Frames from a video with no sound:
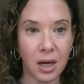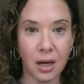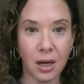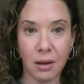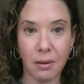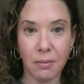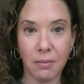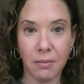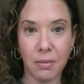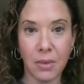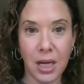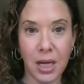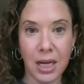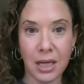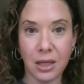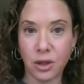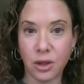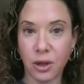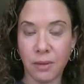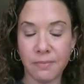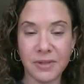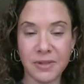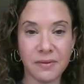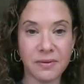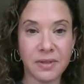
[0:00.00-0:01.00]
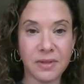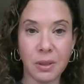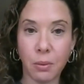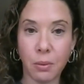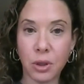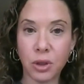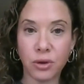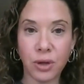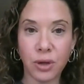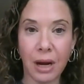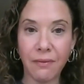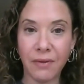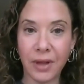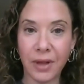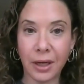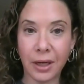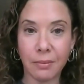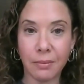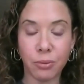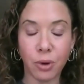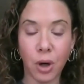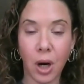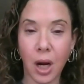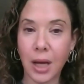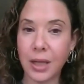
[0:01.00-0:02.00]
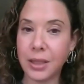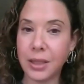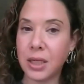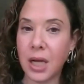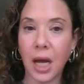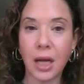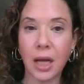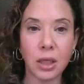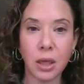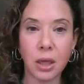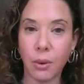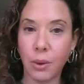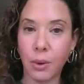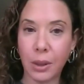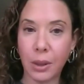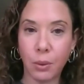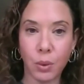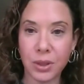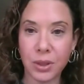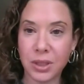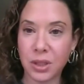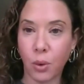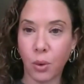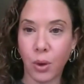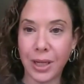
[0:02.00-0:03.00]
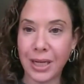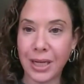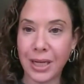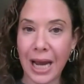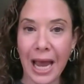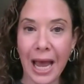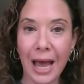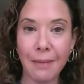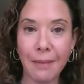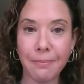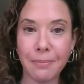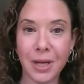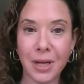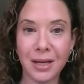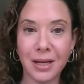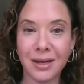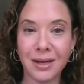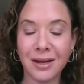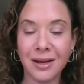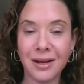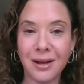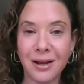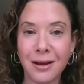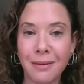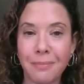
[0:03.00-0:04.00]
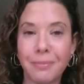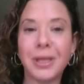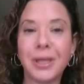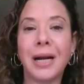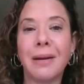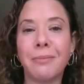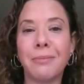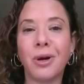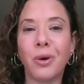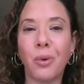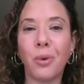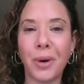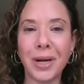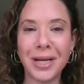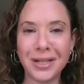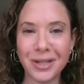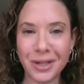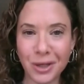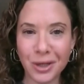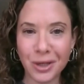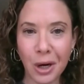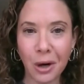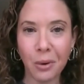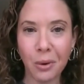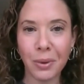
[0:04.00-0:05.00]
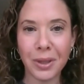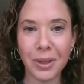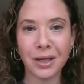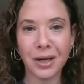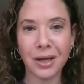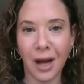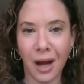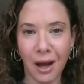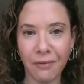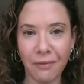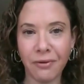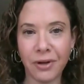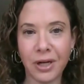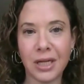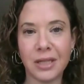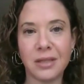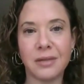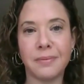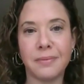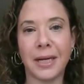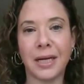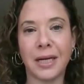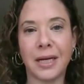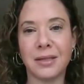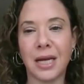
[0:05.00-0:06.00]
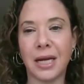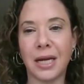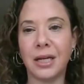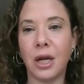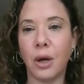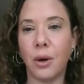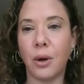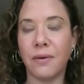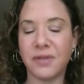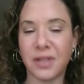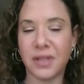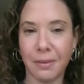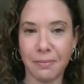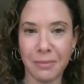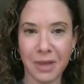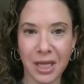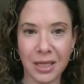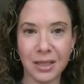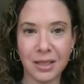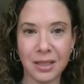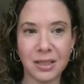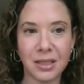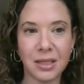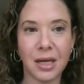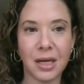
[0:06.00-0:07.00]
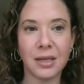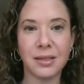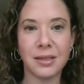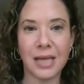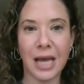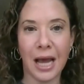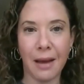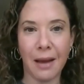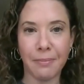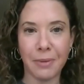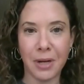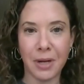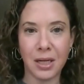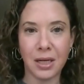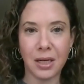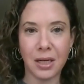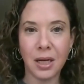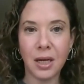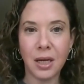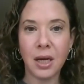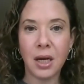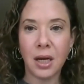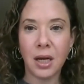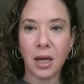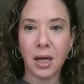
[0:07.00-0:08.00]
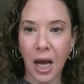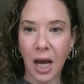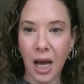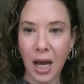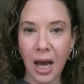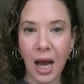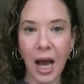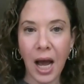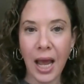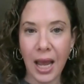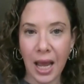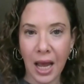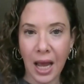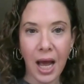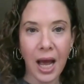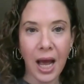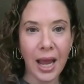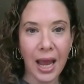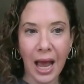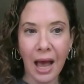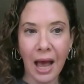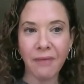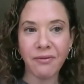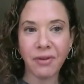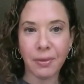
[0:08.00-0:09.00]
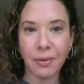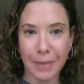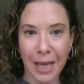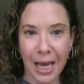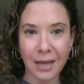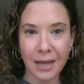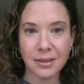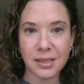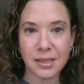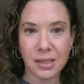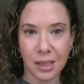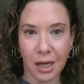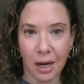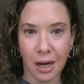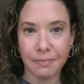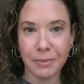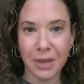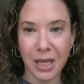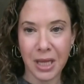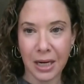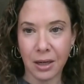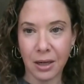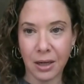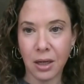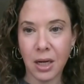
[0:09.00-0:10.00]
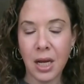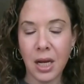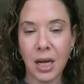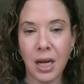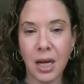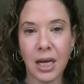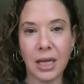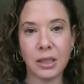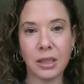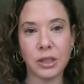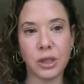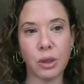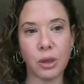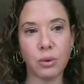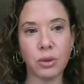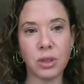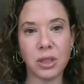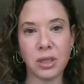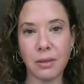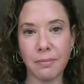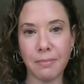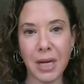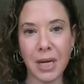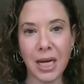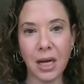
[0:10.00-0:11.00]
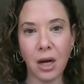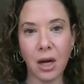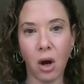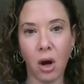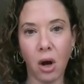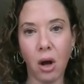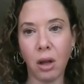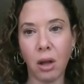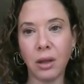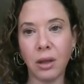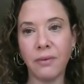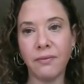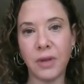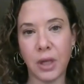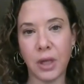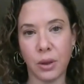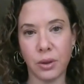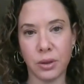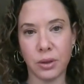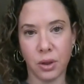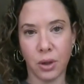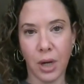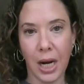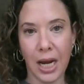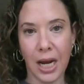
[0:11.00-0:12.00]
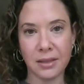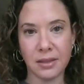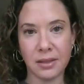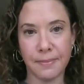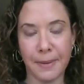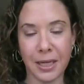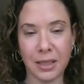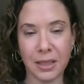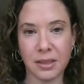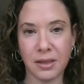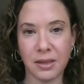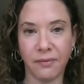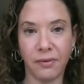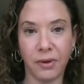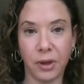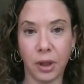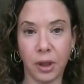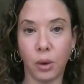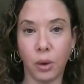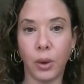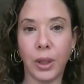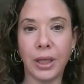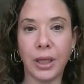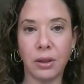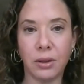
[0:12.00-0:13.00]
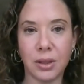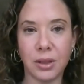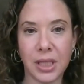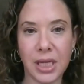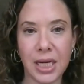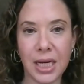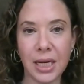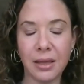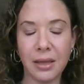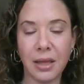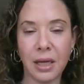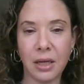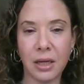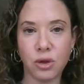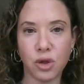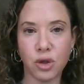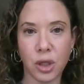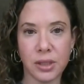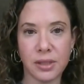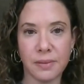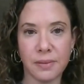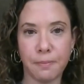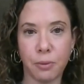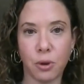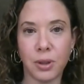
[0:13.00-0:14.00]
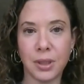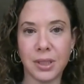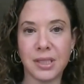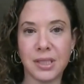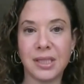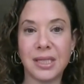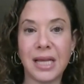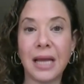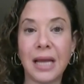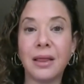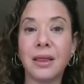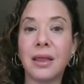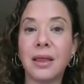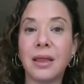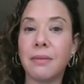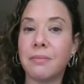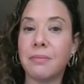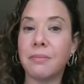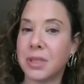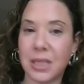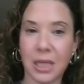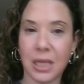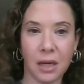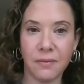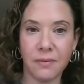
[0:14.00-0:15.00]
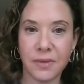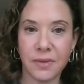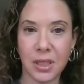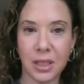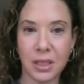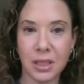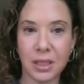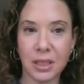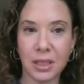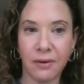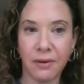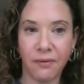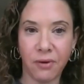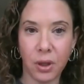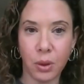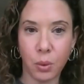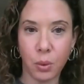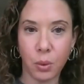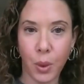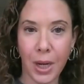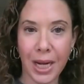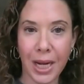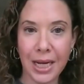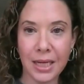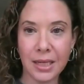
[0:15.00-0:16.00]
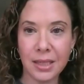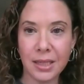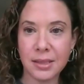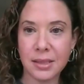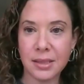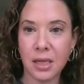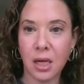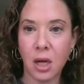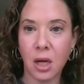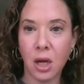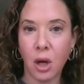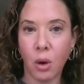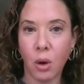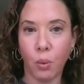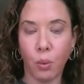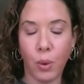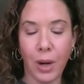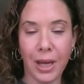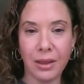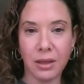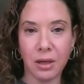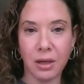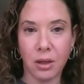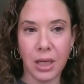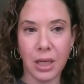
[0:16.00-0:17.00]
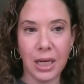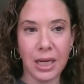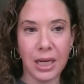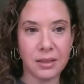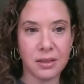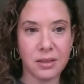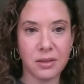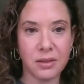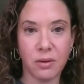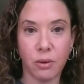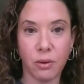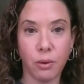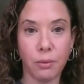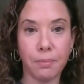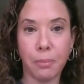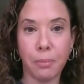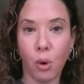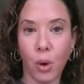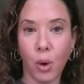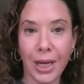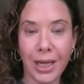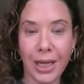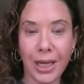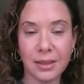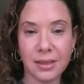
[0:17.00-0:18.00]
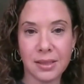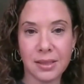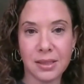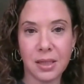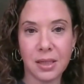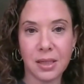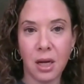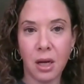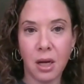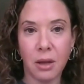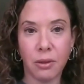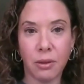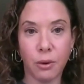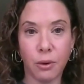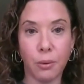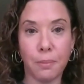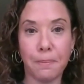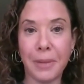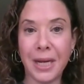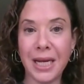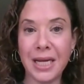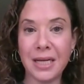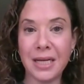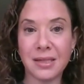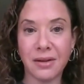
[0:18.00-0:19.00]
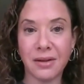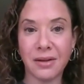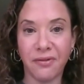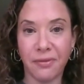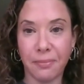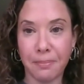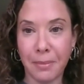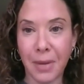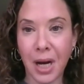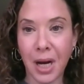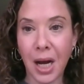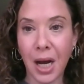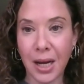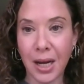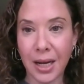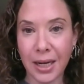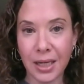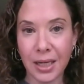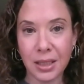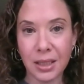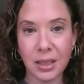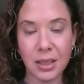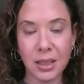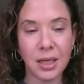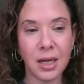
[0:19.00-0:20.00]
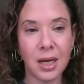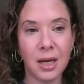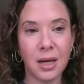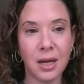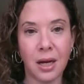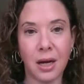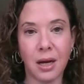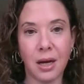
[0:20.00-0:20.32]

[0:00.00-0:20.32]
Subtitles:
in terms of someone traveling abroad, not knowing what's going to happen, but I'm going to go with confidence because I know if something does happen, I have a backstop there. And so to me, all of those are aspects of loyalty that just present themselves in different ways, whether it's through points, through peace of mind,